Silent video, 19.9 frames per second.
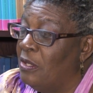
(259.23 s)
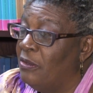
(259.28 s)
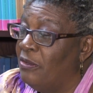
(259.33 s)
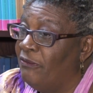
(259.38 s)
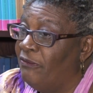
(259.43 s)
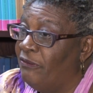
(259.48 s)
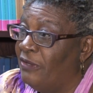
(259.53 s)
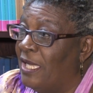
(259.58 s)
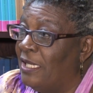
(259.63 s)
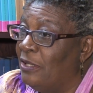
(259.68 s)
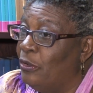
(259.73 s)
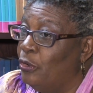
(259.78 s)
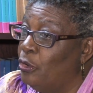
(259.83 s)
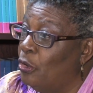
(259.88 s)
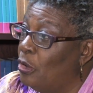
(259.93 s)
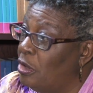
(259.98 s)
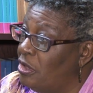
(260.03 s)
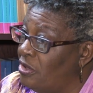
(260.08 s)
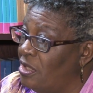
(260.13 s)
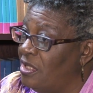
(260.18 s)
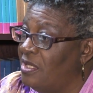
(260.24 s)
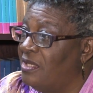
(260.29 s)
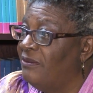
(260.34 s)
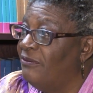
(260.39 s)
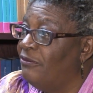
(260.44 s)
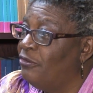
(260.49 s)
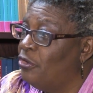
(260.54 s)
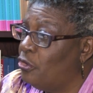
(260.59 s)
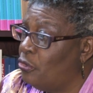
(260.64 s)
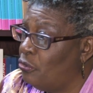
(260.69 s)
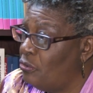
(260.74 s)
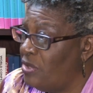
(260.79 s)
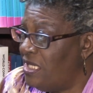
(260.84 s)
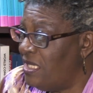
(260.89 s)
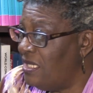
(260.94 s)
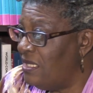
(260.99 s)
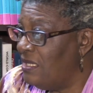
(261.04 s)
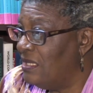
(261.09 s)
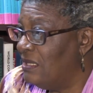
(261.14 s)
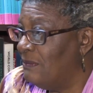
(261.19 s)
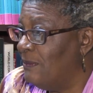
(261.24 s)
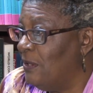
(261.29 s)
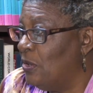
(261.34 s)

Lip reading: the value, not just of trees,